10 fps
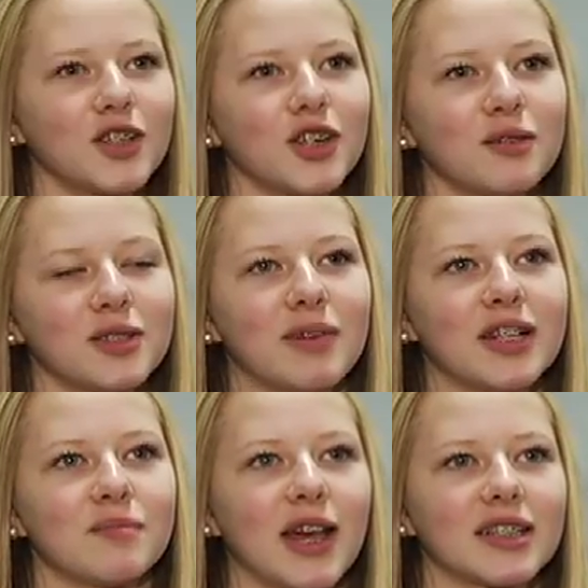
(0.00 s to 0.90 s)
Trina was
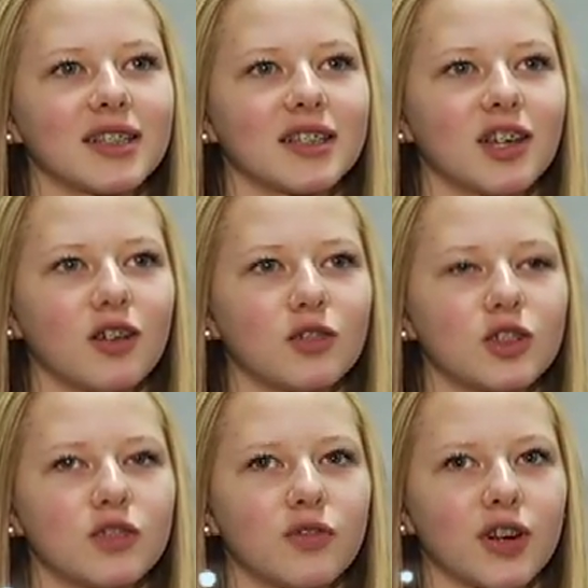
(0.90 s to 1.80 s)
my gymnastics coach
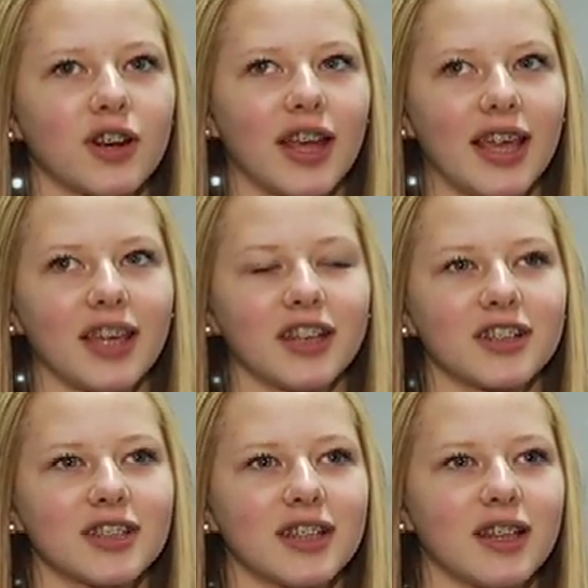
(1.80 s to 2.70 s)
for eight
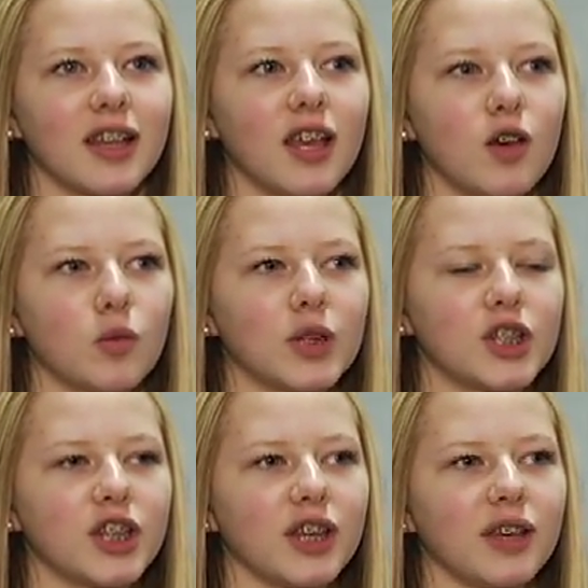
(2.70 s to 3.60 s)
years and when
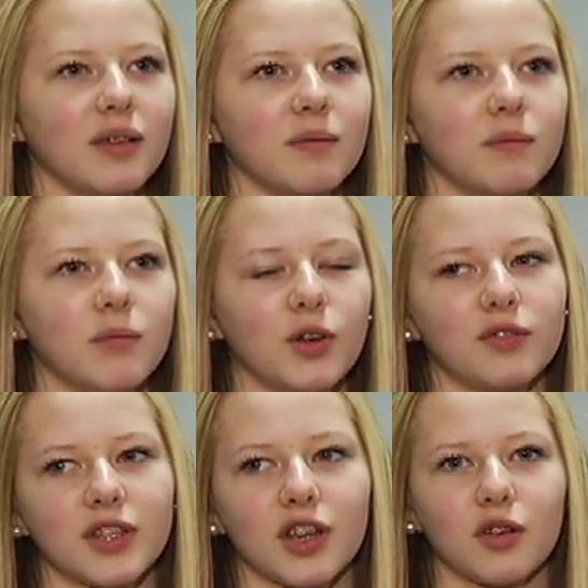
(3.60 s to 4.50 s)
she
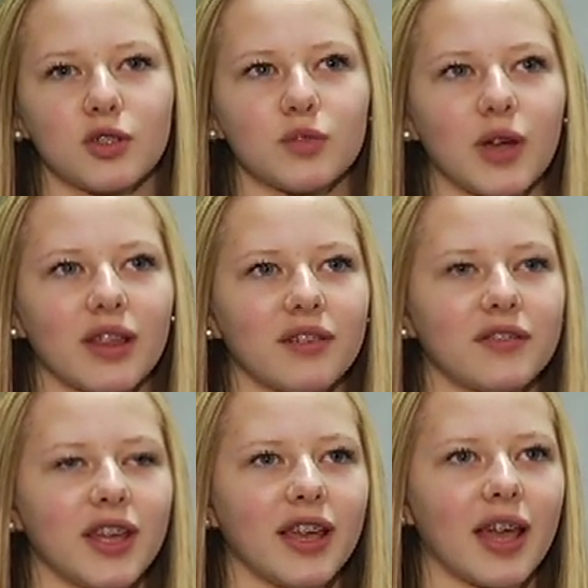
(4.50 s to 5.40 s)
moved to coach
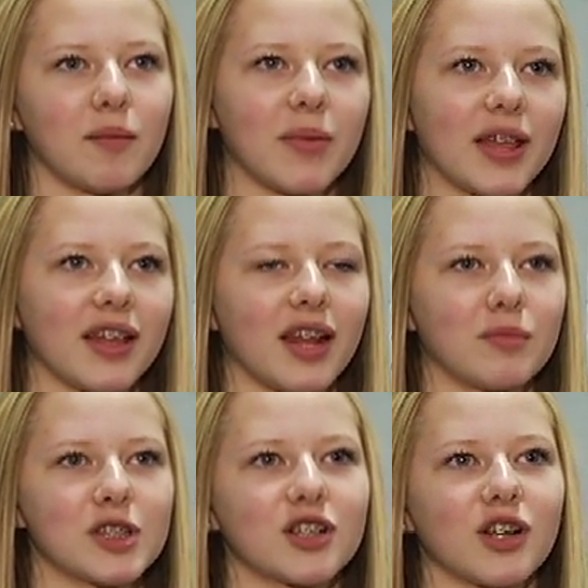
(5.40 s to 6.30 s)
weightlifting and Bayleigh and
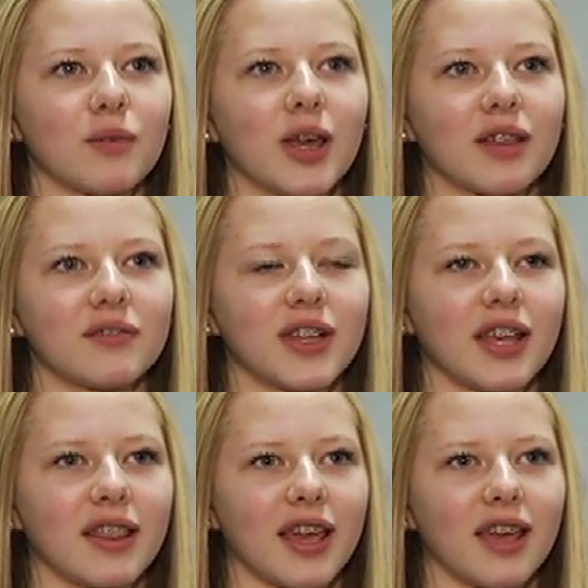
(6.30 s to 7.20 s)
Emma started
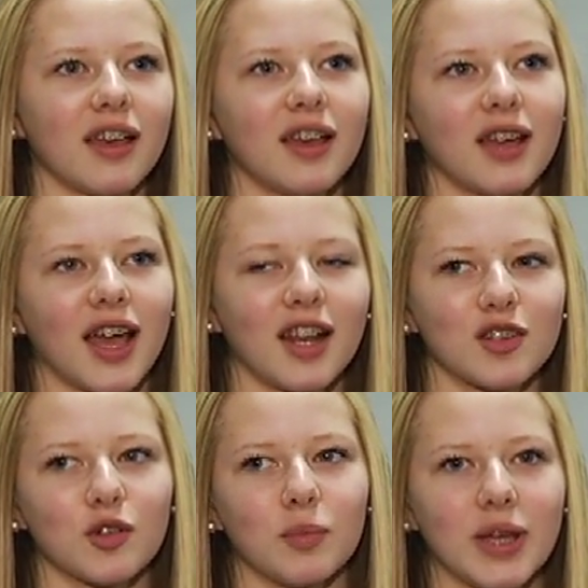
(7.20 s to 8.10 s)
weightlifting and they kind
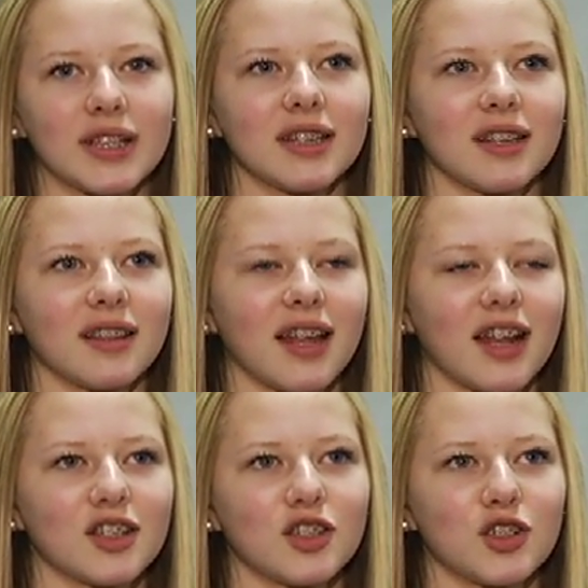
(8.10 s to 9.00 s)
of told me to, that
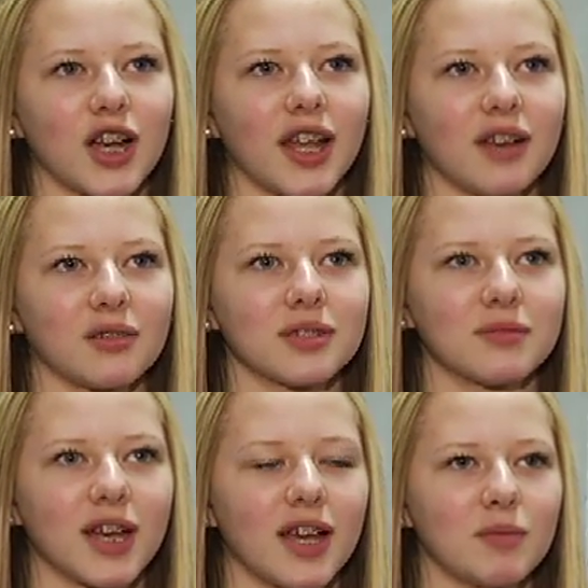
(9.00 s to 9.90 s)
I should try it out
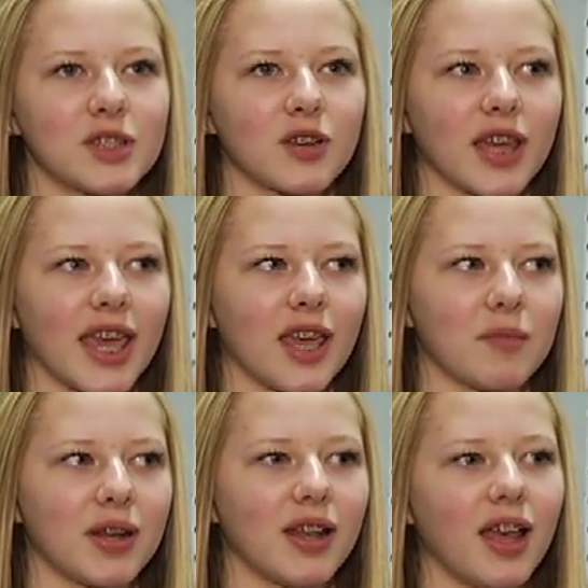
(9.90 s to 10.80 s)
sometime. And so I came
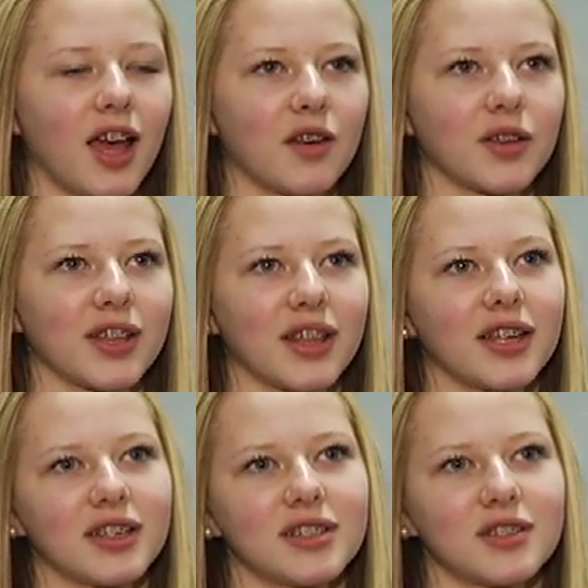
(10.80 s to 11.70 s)
and I really
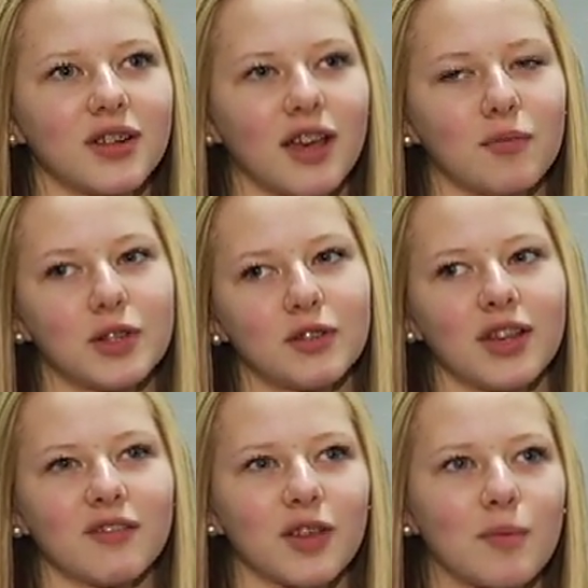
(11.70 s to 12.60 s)
liked it, so now I've been
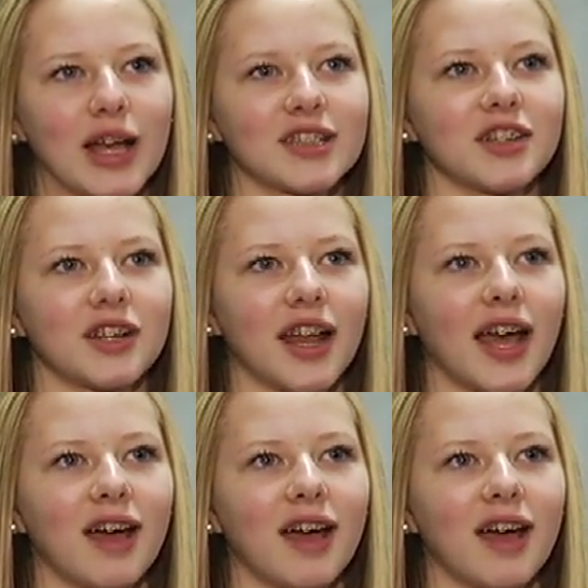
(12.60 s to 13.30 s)
doing it for the past year and a